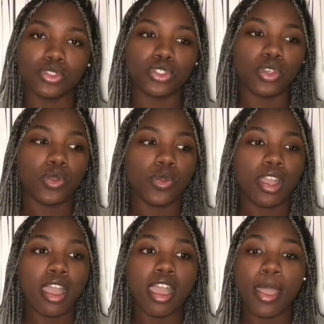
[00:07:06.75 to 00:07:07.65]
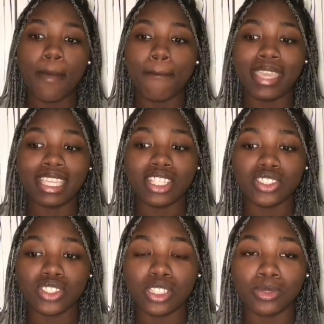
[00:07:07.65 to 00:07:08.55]
So making
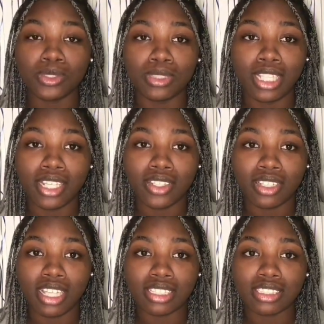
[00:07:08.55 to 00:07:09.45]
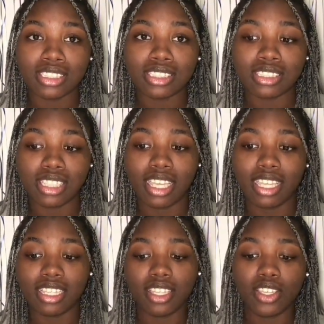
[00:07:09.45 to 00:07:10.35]
sure that when you take your classes,
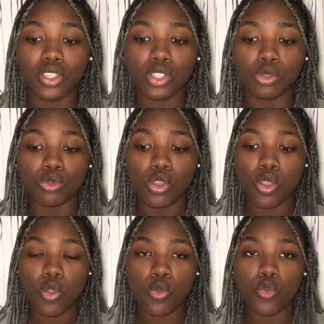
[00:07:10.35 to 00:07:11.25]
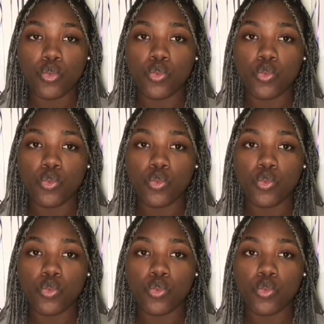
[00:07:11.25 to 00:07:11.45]
like you know